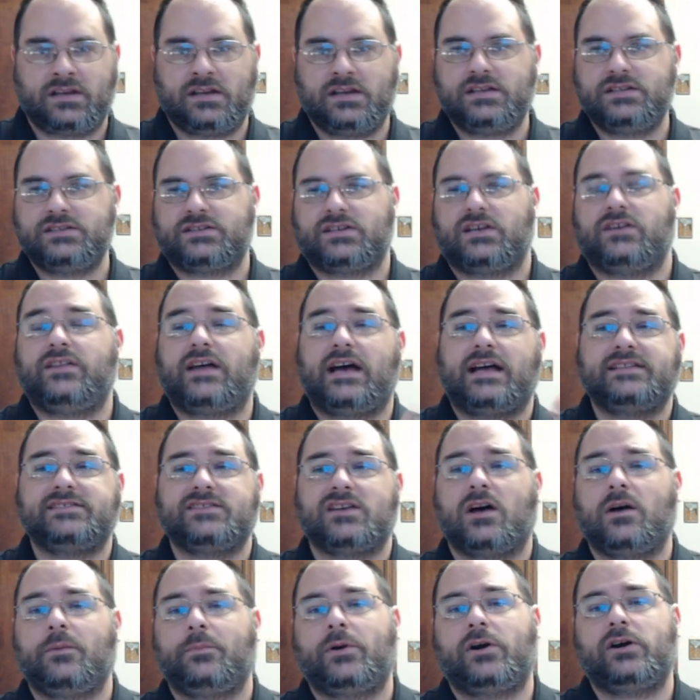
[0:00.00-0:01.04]
So that's
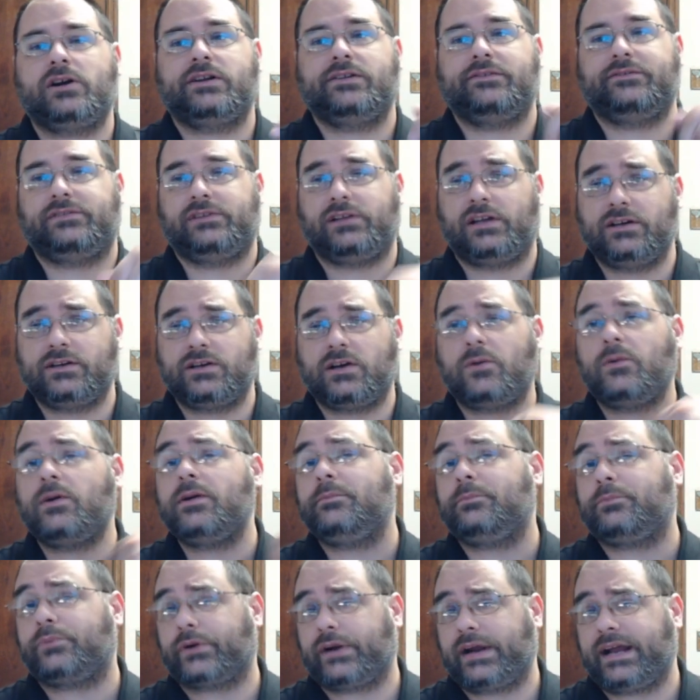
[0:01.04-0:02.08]
all part of logo and
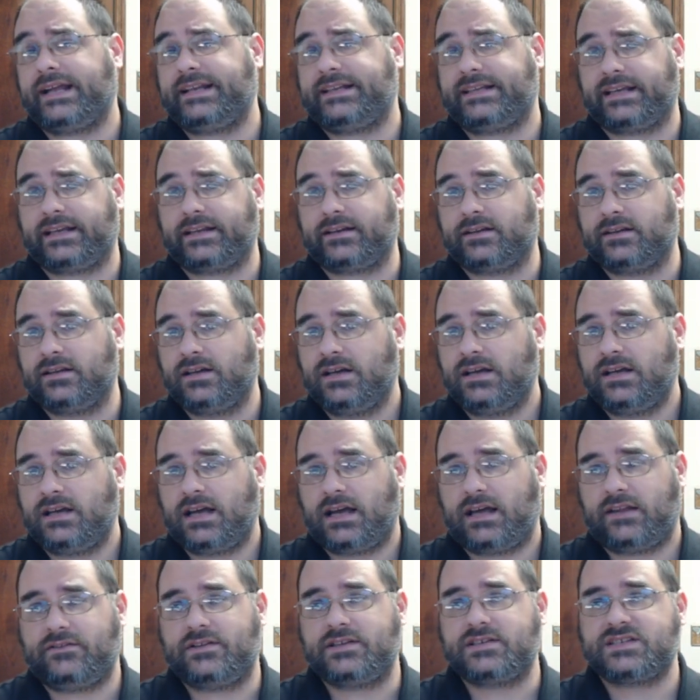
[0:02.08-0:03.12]
branding.
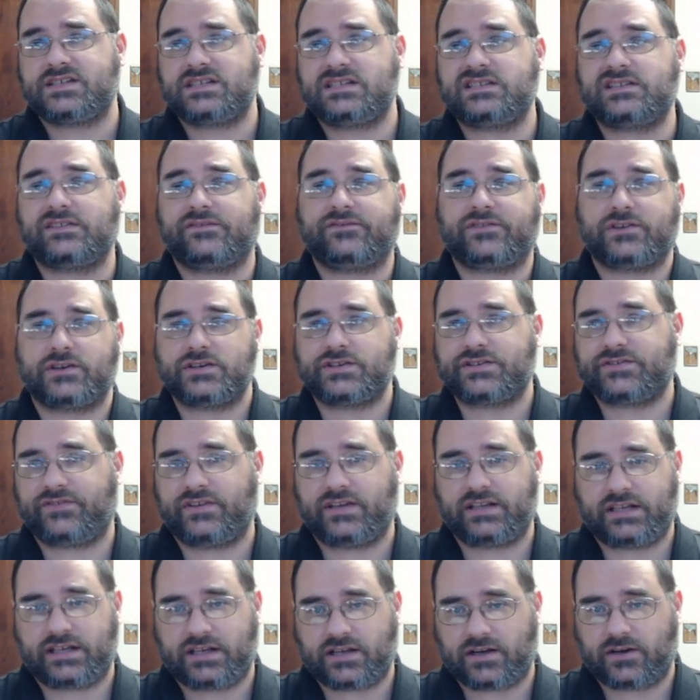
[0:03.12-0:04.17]
And this is the first
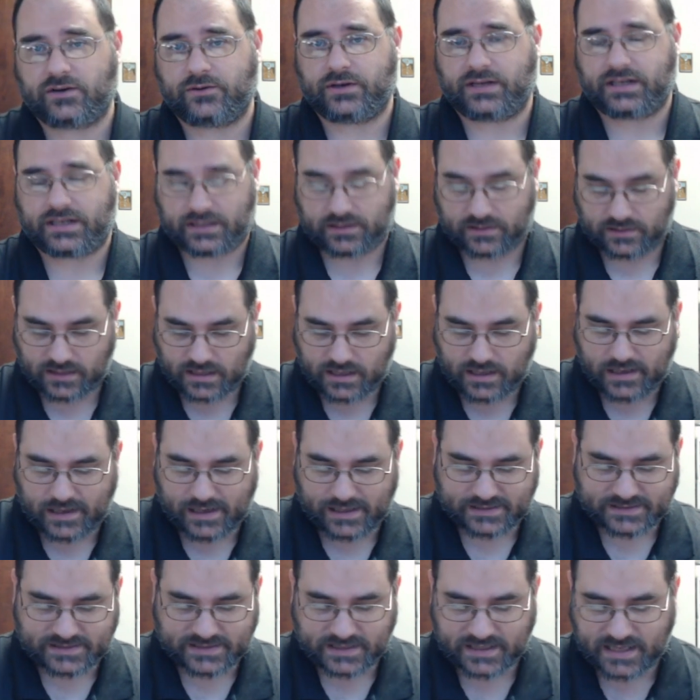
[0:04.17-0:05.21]
video in it
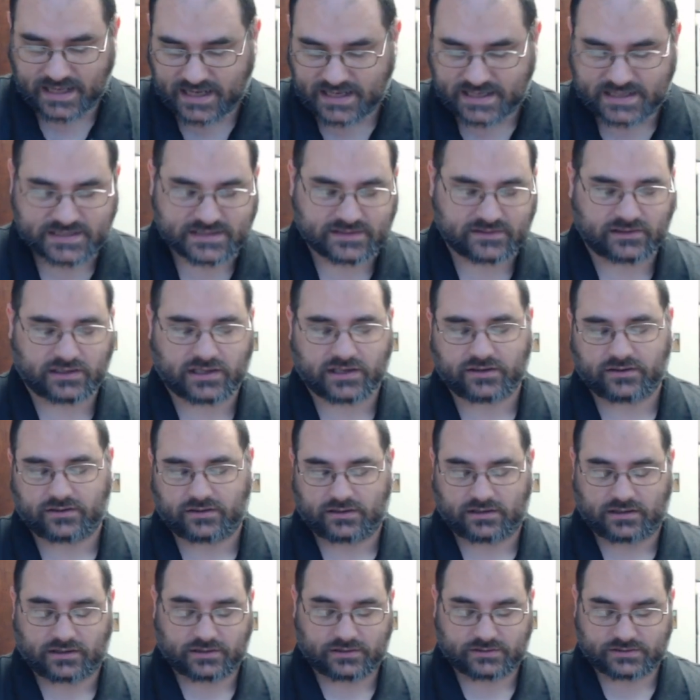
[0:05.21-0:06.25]
and today's lo-
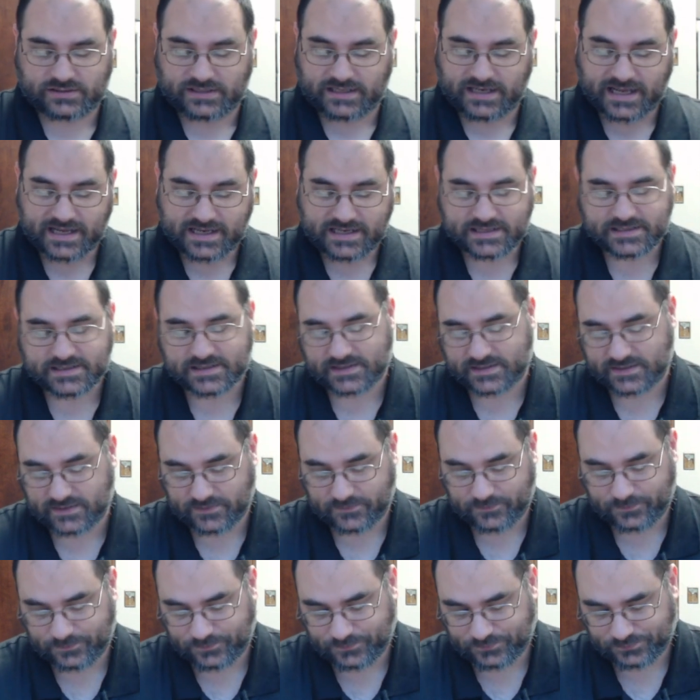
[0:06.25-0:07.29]
or today's
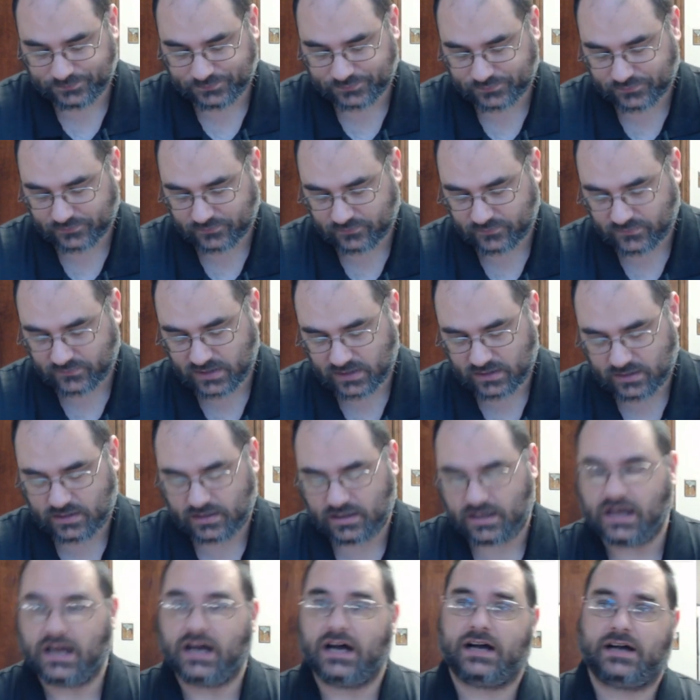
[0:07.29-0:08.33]

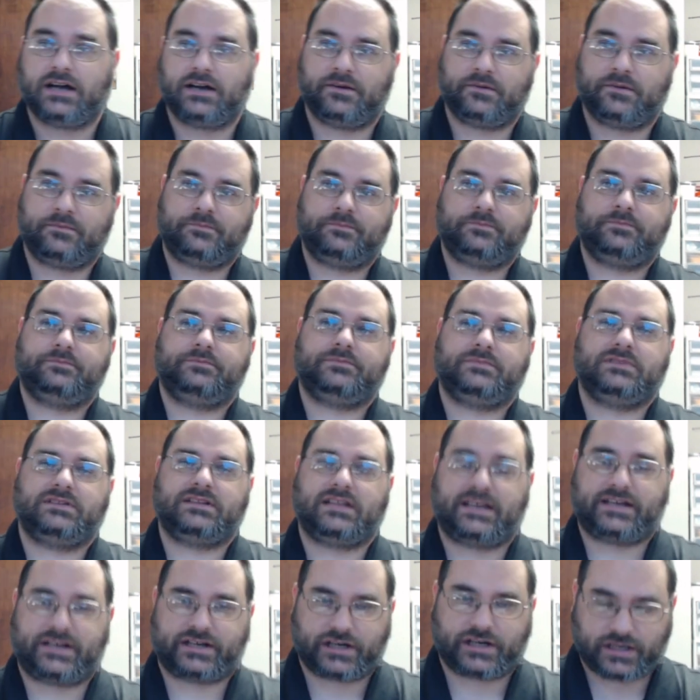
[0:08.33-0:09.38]
um,
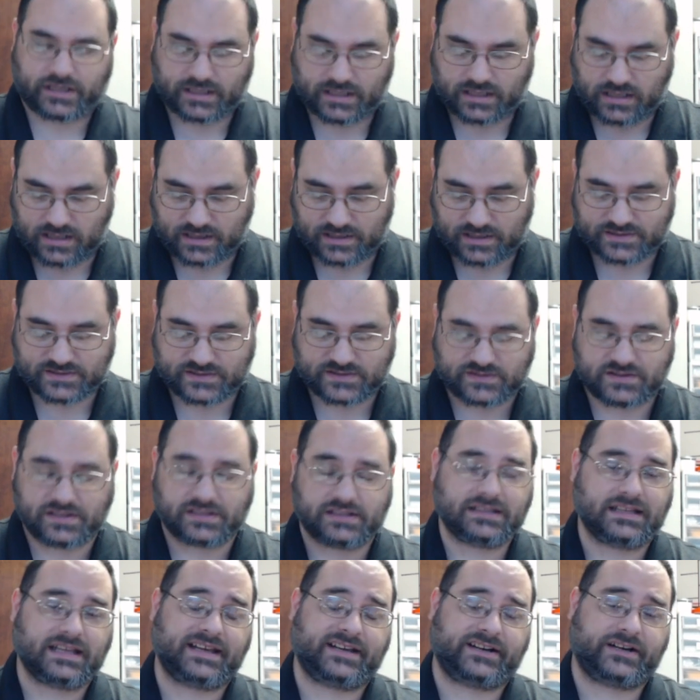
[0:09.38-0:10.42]
letter is the
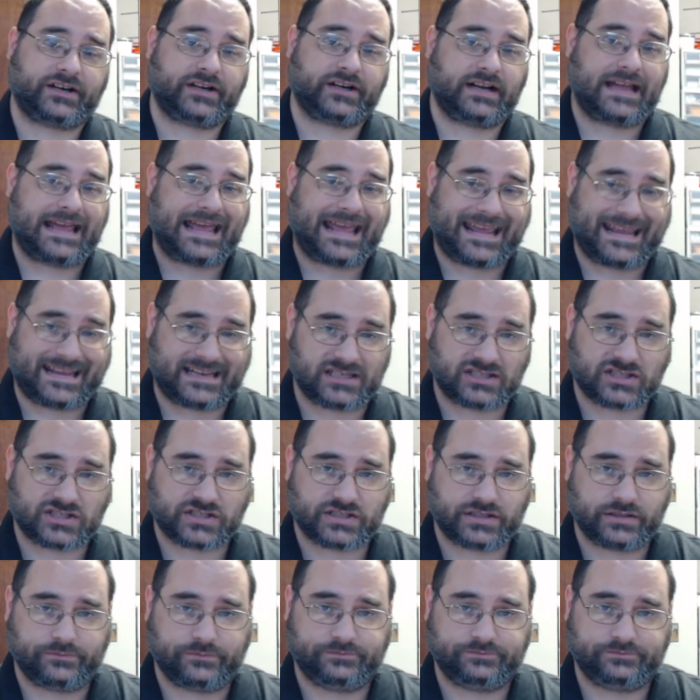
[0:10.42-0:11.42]
letter H.